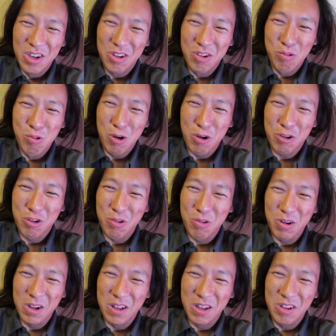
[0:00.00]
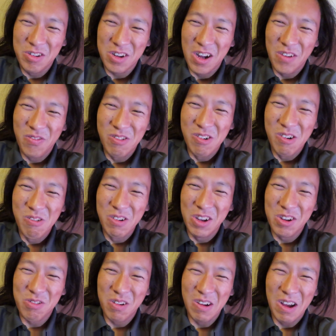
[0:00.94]
to work during these couple of
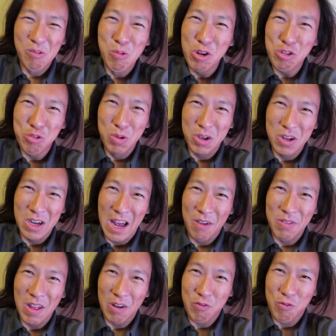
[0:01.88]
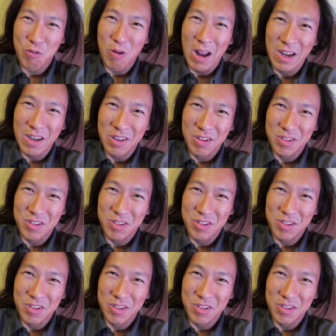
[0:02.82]
weeks right i wish we could have that frank